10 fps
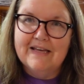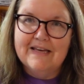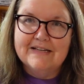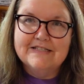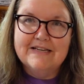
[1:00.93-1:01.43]

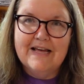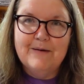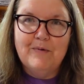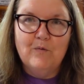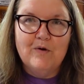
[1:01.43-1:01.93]
again today,
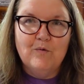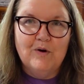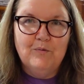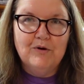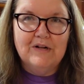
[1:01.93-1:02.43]
but we
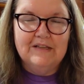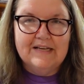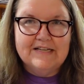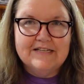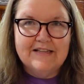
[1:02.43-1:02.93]
will put a
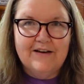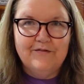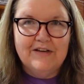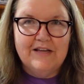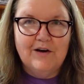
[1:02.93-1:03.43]
link to that
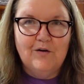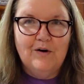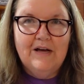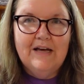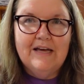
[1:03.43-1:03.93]

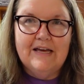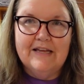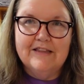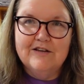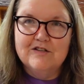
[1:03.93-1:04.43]
video
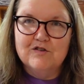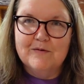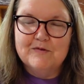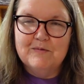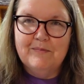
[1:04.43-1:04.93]
in the
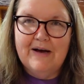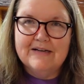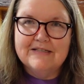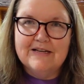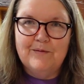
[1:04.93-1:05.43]
description
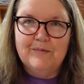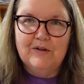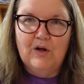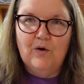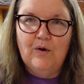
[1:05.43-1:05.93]
box down
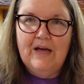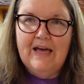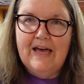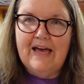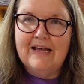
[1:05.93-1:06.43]
below.
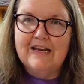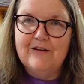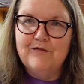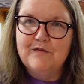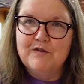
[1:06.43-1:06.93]
And
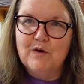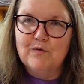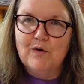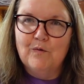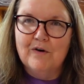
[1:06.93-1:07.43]
if you
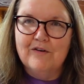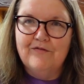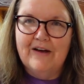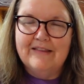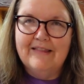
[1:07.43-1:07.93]
don't know where to
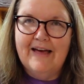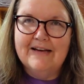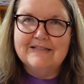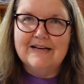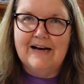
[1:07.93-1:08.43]
find
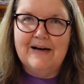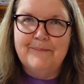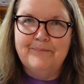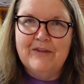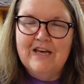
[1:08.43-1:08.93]
that,
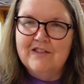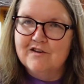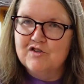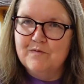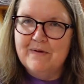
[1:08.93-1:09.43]
there
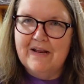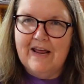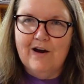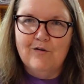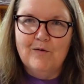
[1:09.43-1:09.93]
should be an
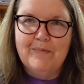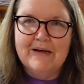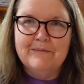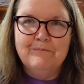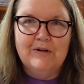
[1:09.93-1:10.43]
arrow
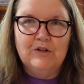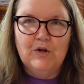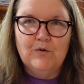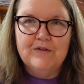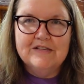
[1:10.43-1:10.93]
button
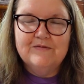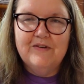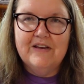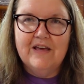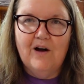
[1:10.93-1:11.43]
below this
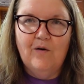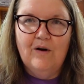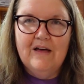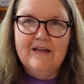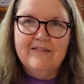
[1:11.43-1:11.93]

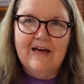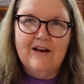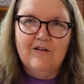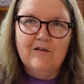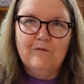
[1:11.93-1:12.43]
video that,